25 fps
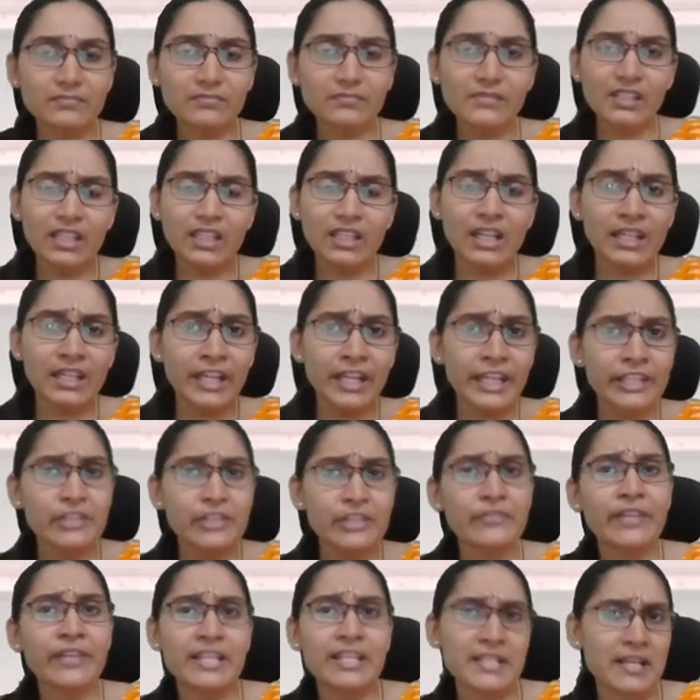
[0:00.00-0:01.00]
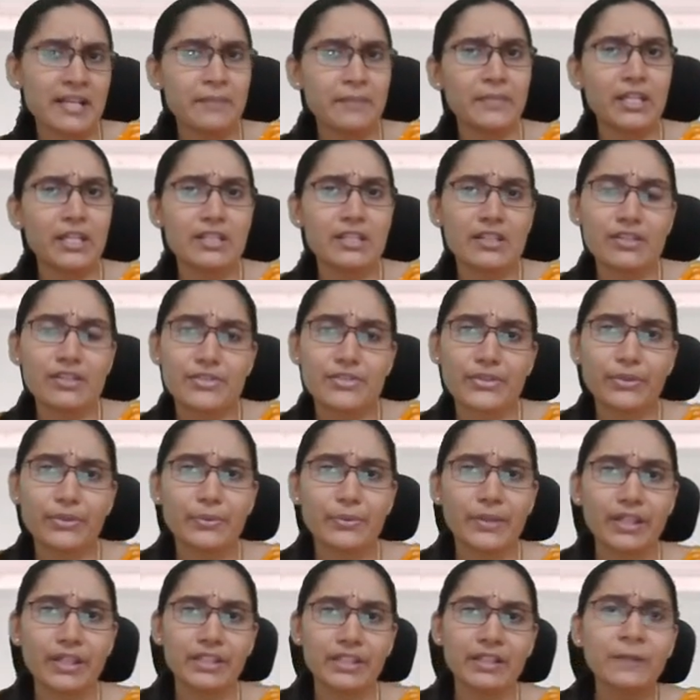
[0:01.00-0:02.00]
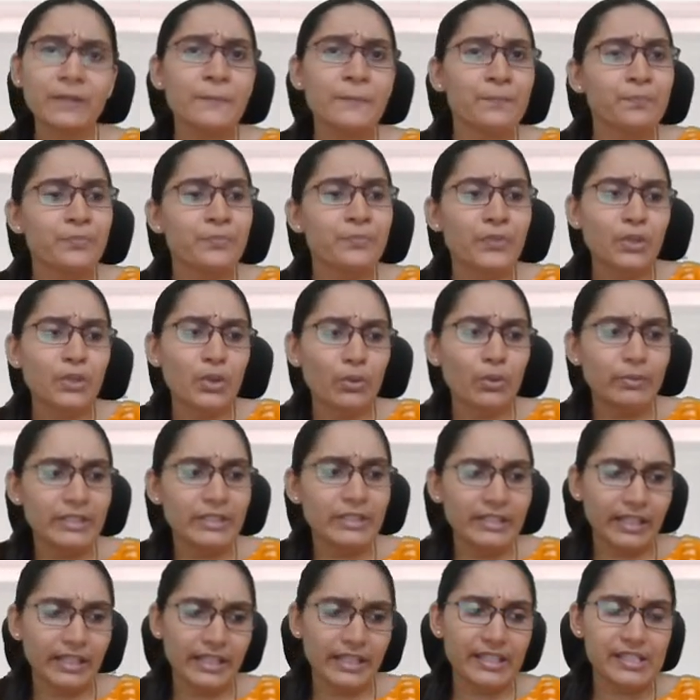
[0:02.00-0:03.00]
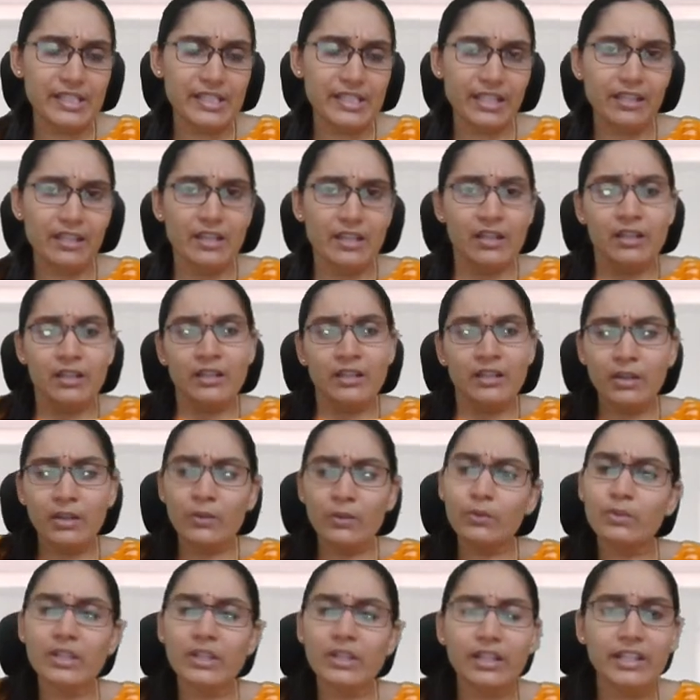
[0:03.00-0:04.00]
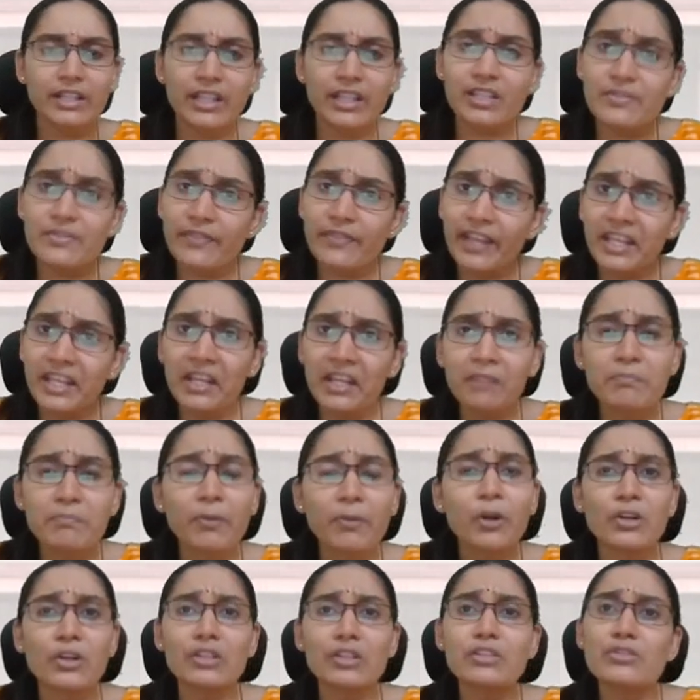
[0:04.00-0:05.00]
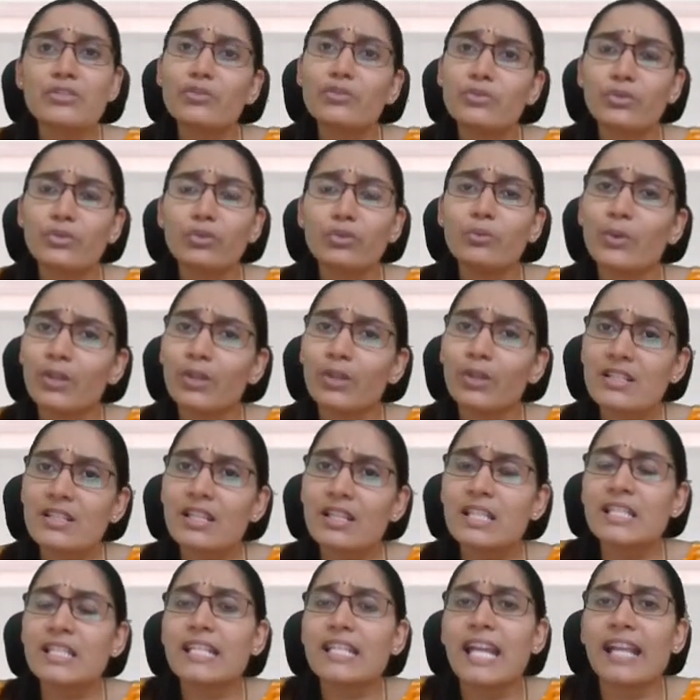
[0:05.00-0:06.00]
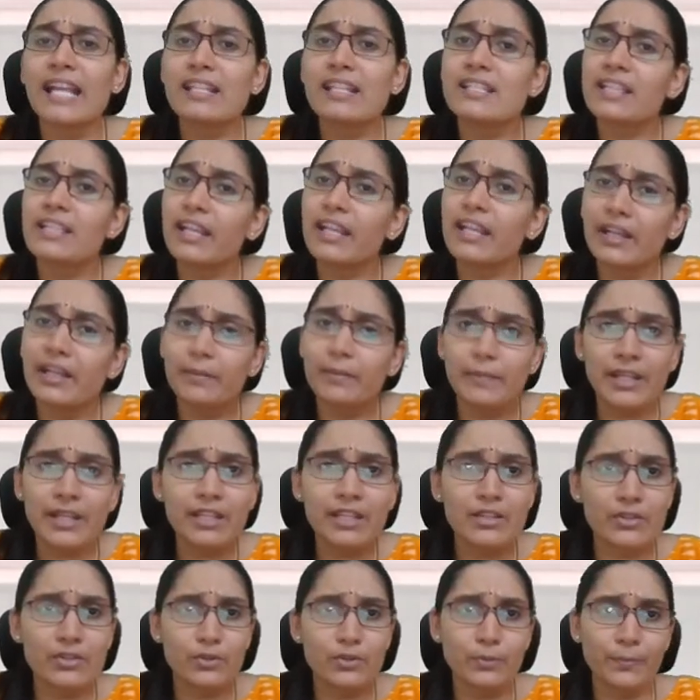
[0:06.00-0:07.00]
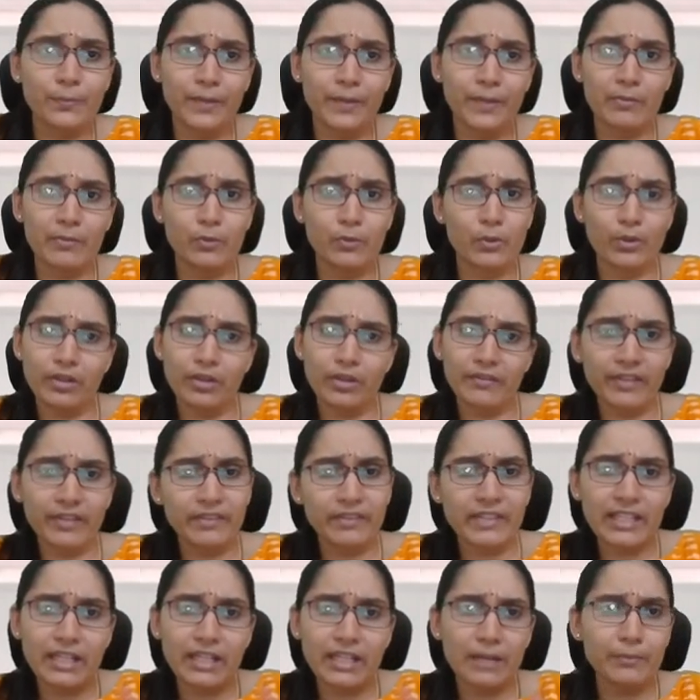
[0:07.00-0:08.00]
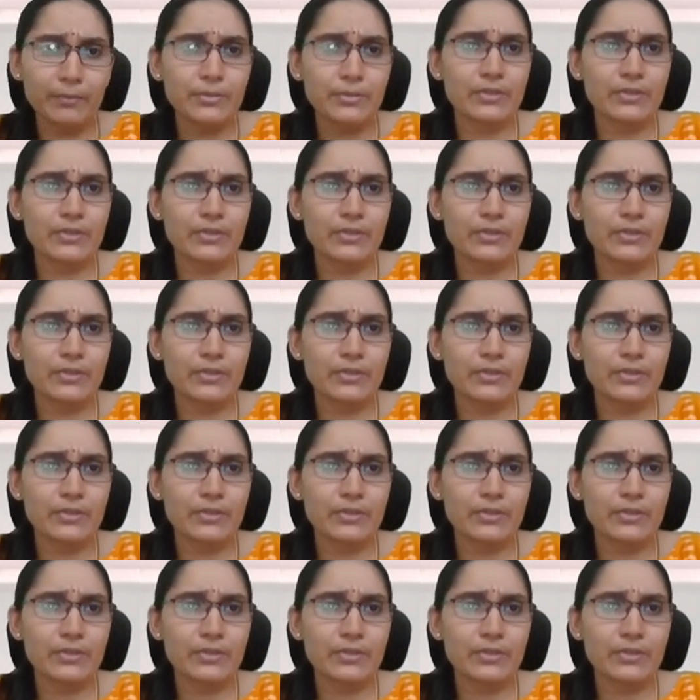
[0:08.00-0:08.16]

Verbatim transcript: conduct of examinations during the COVID-19. Now, it's very important to know what is the stance taken by Supreme Court. We will come to